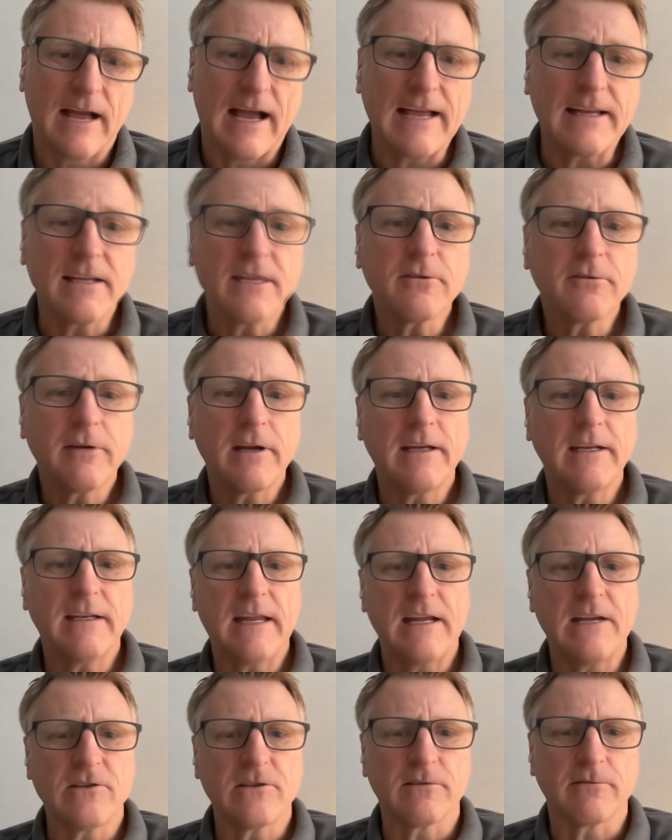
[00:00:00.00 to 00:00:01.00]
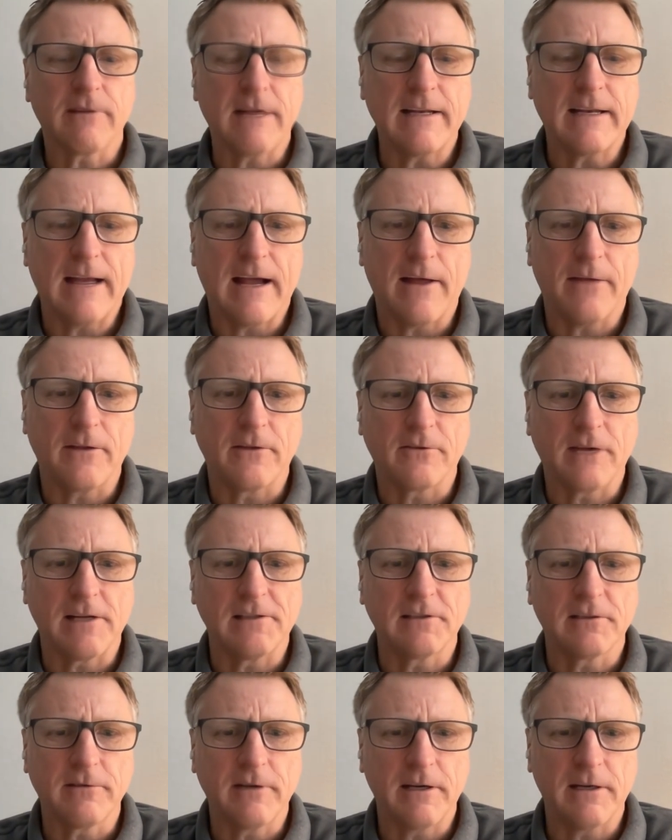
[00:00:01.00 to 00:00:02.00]
I can create an agent right now that
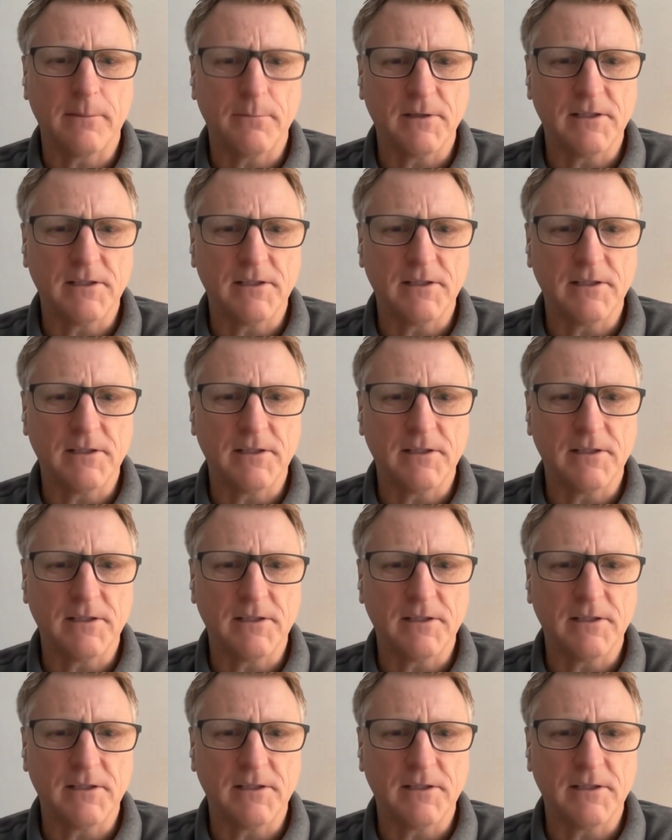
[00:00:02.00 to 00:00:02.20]
tries to create a